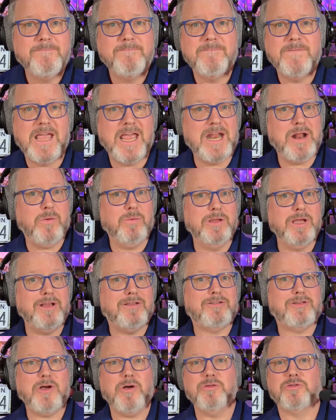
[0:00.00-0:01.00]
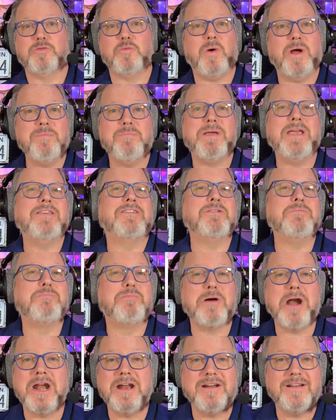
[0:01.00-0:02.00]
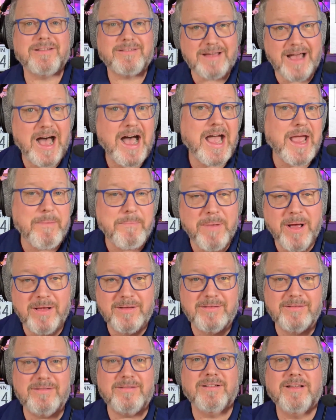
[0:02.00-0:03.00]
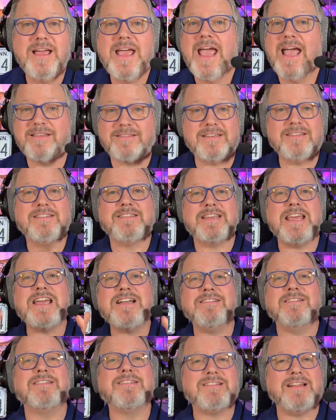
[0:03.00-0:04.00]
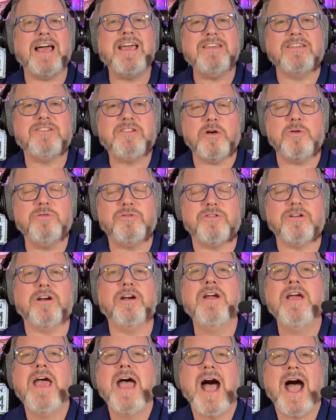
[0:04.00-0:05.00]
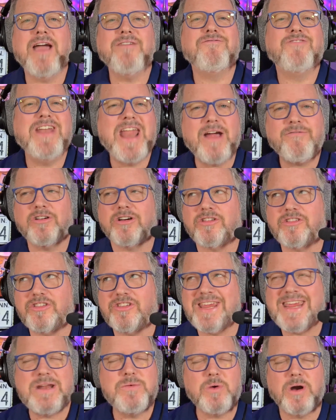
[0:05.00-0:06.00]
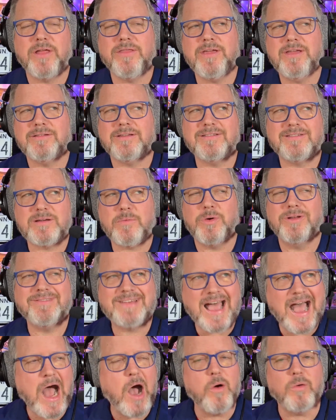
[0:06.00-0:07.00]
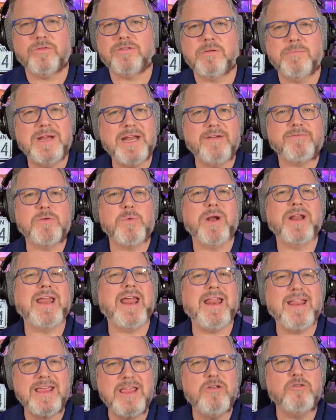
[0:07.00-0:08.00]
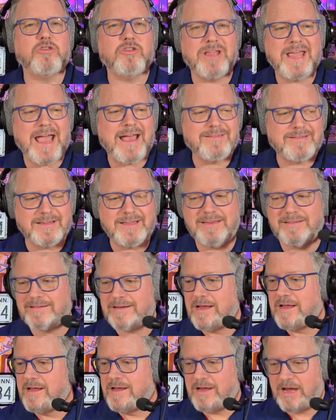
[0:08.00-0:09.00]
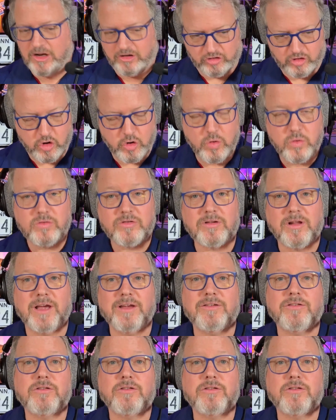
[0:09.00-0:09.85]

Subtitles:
It only toasts one piece of bread at a time. It's a single slice toaster. I've never seen one of these in someone's house. I mean, everyone usually has at least a 2-slice